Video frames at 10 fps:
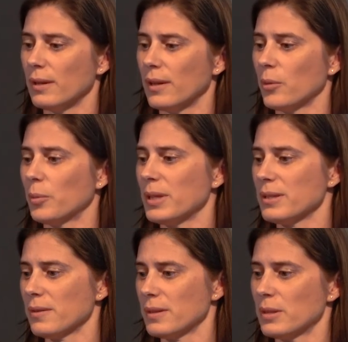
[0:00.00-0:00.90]
They were
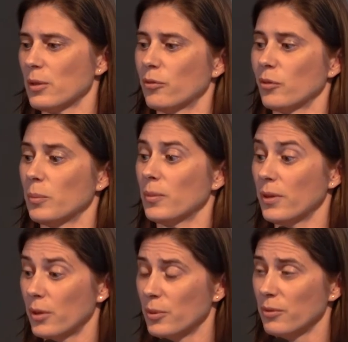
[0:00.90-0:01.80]
placed on this therapy,
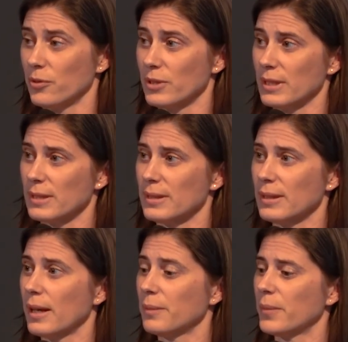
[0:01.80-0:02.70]
therapy for six to
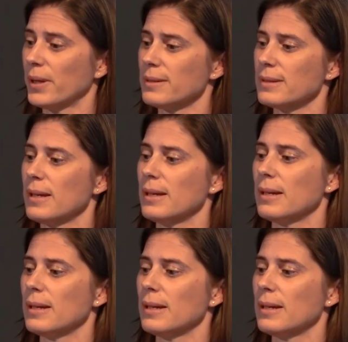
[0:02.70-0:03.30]
nine months,